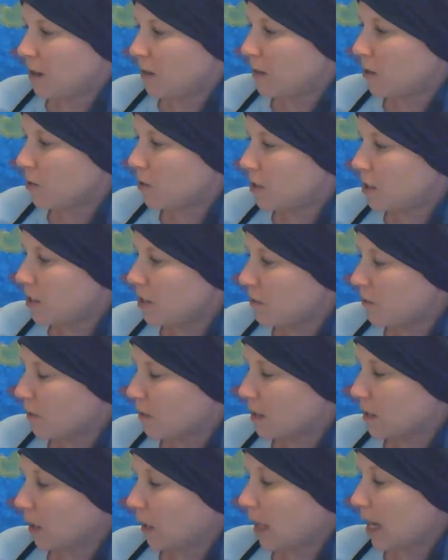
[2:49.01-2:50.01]
Their teeth are
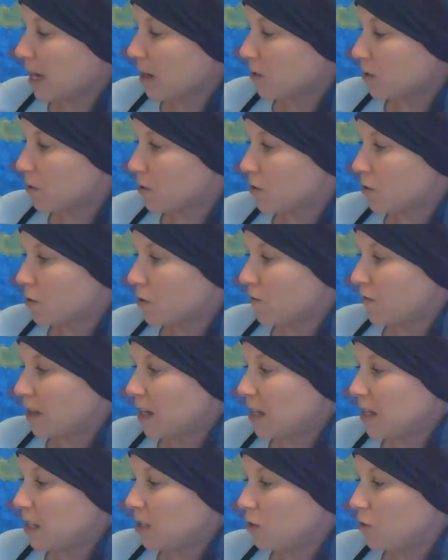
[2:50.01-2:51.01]
in layers, so if
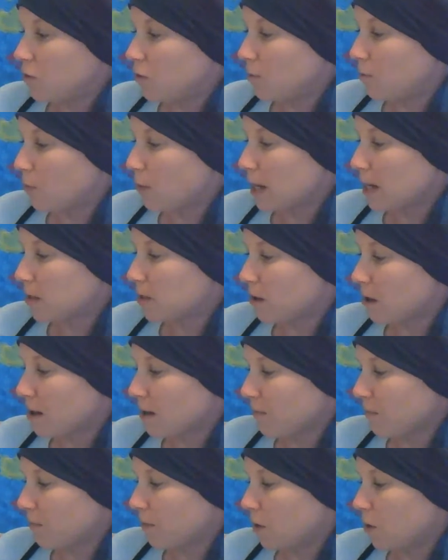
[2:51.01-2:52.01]
any tooth breaks
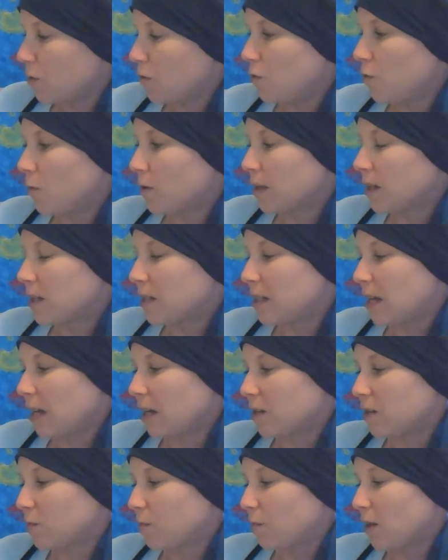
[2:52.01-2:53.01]
off, a new one can
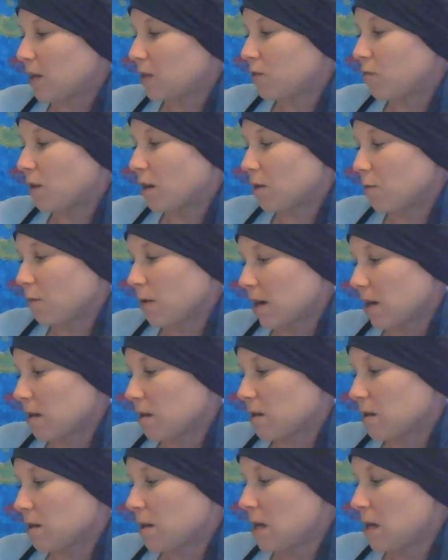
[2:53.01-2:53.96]
take its place right away.